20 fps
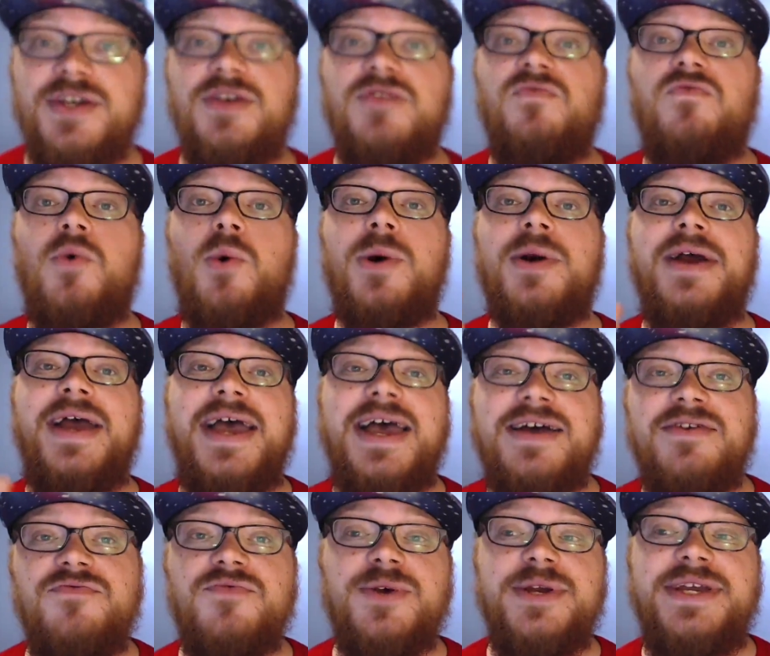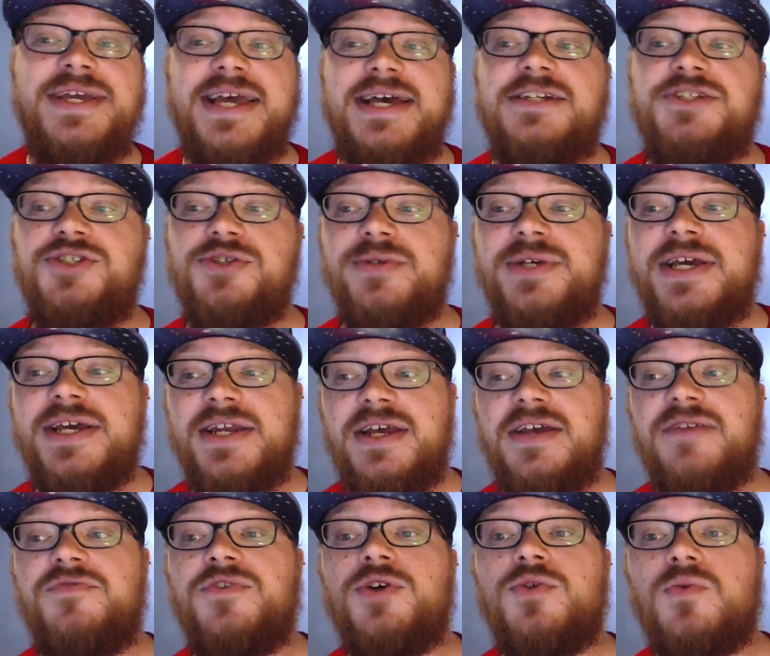for every catch you get
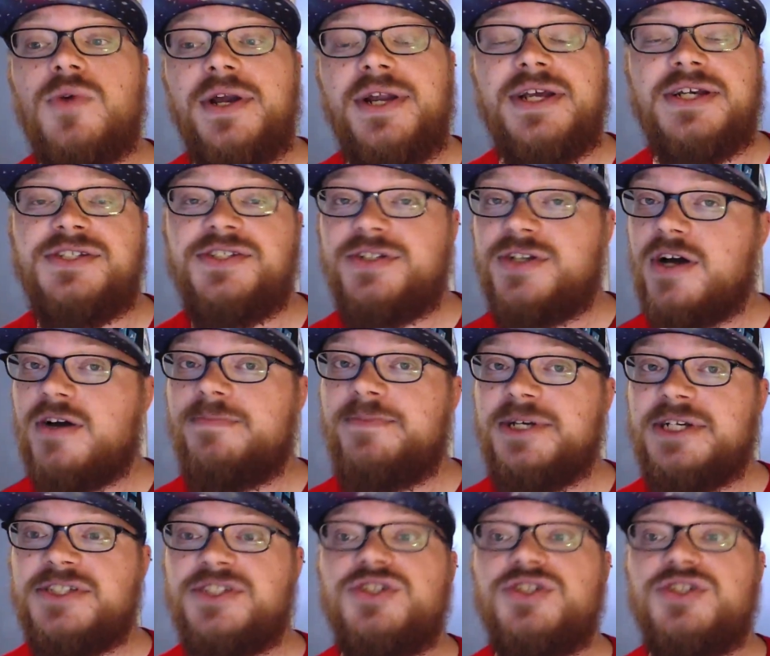if you're running a star piece.